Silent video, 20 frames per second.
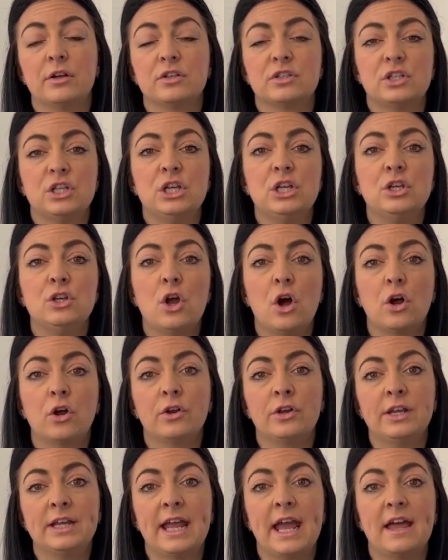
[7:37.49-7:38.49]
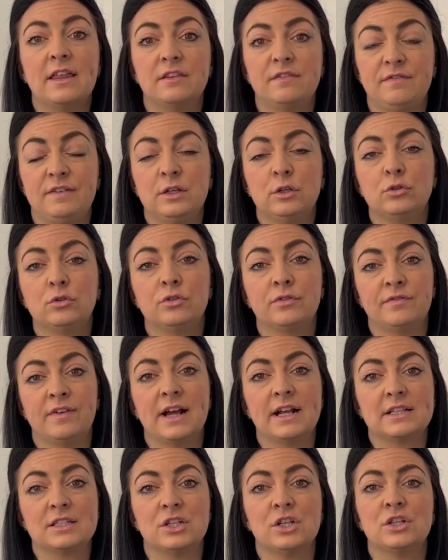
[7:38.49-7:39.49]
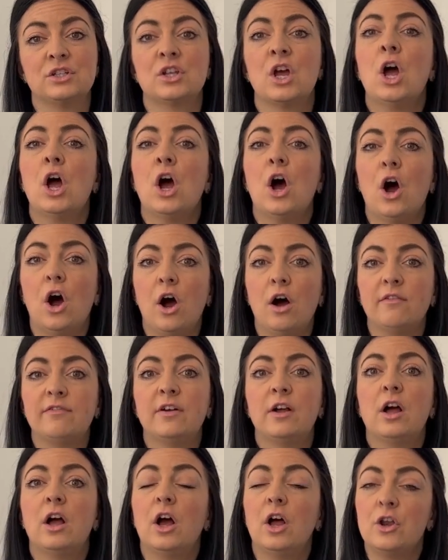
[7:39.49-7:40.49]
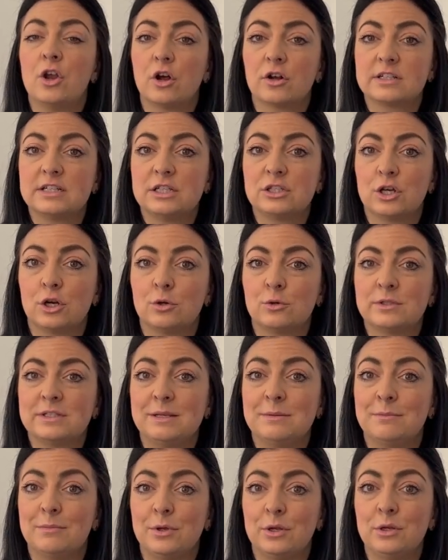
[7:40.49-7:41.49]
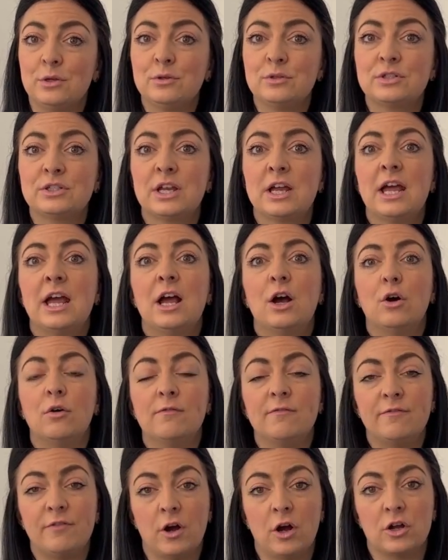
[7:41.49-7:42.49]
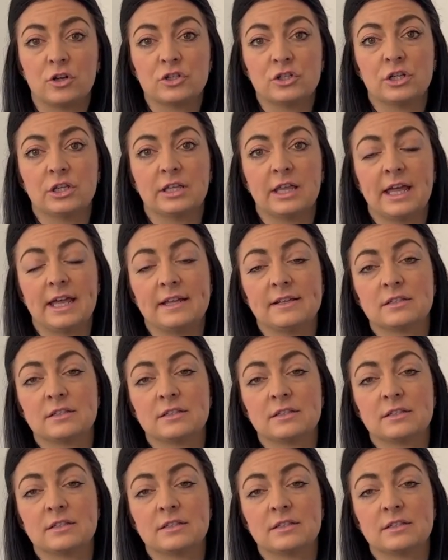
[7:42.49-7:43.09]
So you're not going to get the feel-good factors of an oxytocin boost, unfortunately.